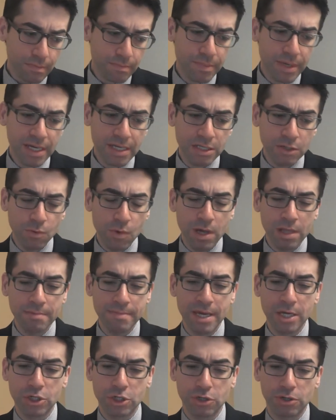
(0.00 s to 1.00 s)
because you want to
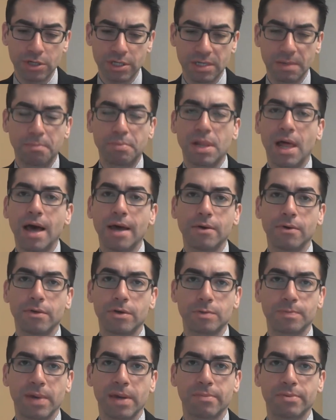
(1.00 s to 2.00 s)
make sure to supply all
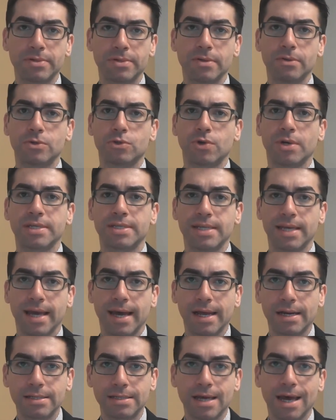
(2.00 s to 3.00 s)
those papers to the trustee
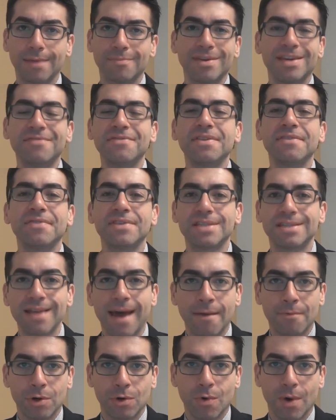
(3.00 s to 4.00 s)
ahead of time, even if it's
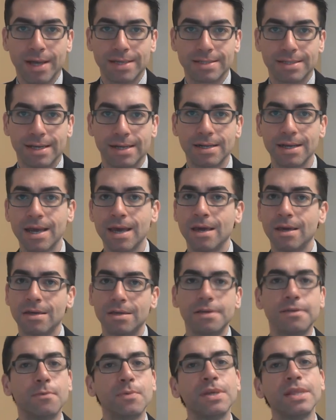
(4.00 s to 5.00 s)
not requested.
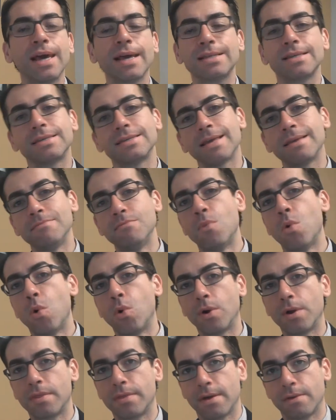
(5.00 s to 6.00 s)
We like to send
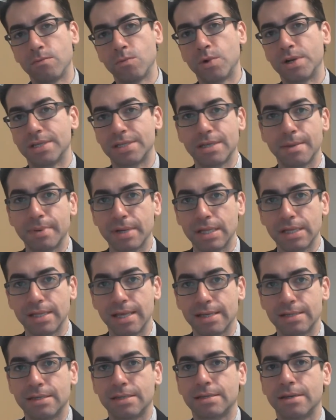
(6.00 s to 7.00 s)
more than what is typically
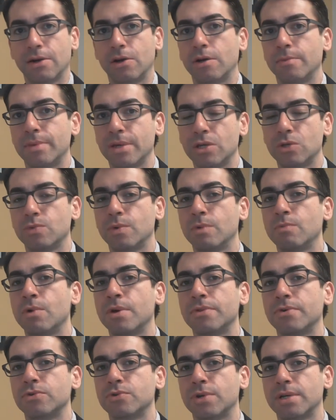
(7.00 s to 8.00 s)
necessary because we
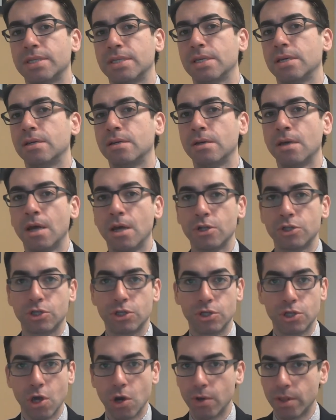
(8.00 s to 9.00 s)
want the trustee to
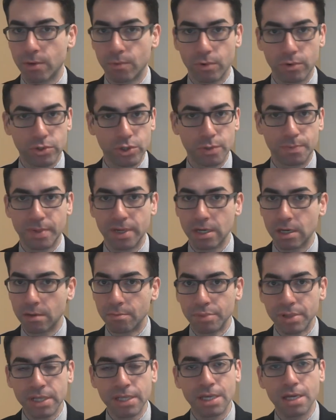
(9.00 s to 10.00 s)
know that we're just being
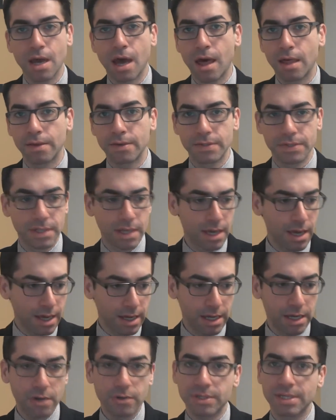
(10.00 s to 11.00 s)
completely honest.
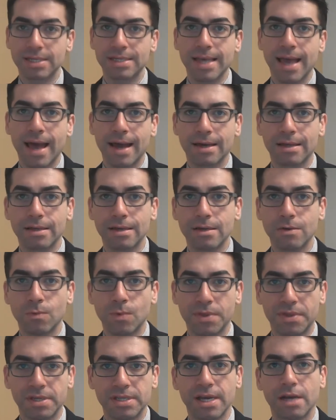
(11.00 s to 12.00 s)
Here's exactly
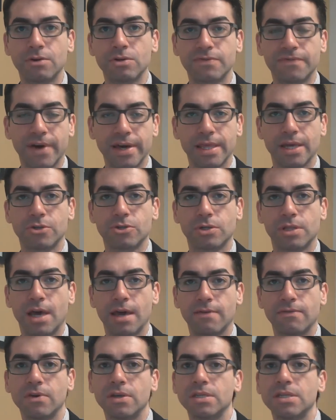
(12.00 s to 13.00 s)
what the debtor's financial
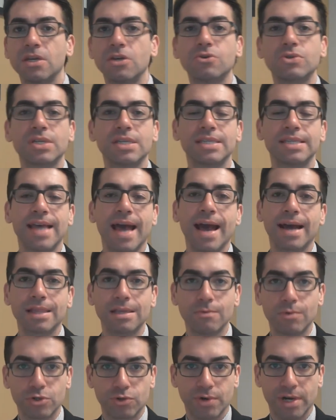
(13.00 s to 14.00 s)
life is. Here's
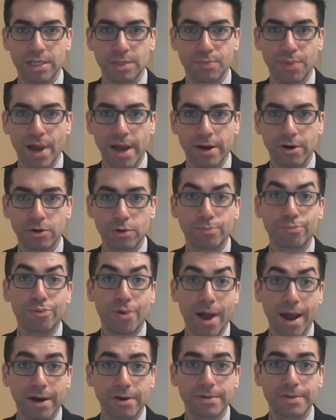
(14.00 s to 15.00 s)
exactly what transpired
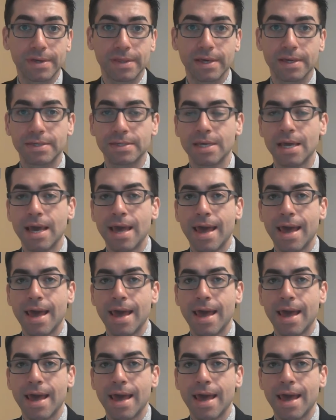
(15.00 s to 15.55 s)
prior to this.